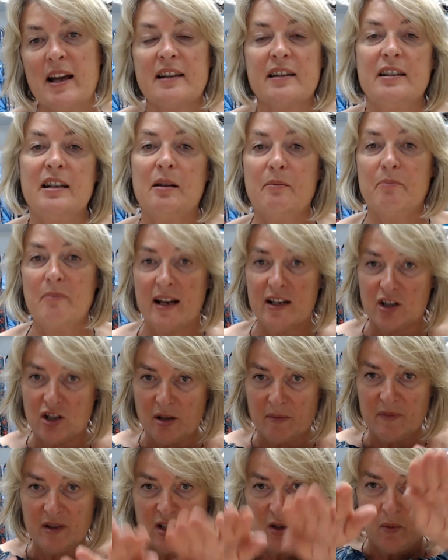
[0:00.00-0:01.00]
and he'd matched
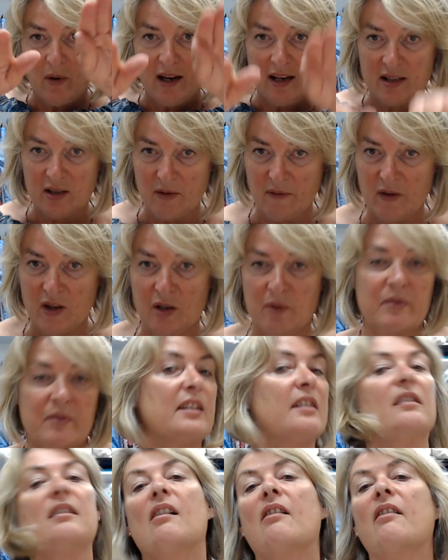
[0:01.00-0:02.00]
up the squares so everything was
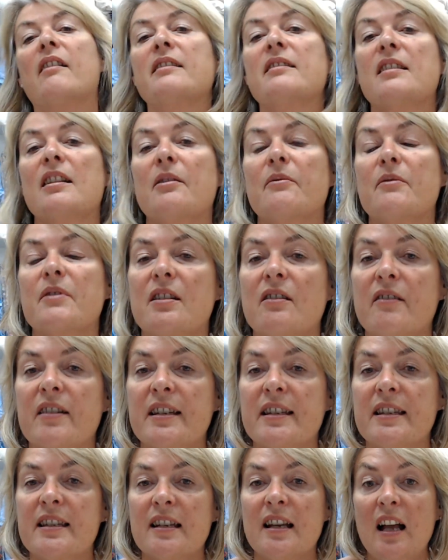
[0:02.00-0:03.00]
in line, so that was
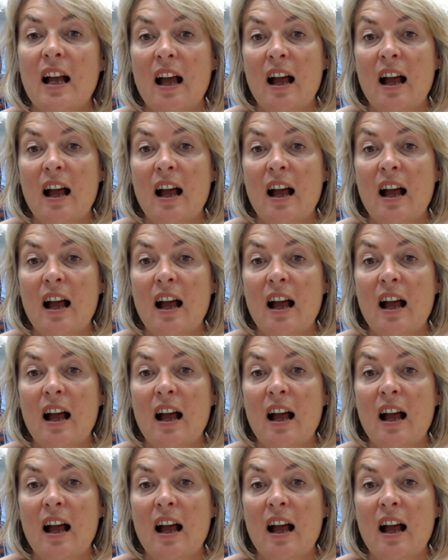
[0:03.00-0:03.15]
nice.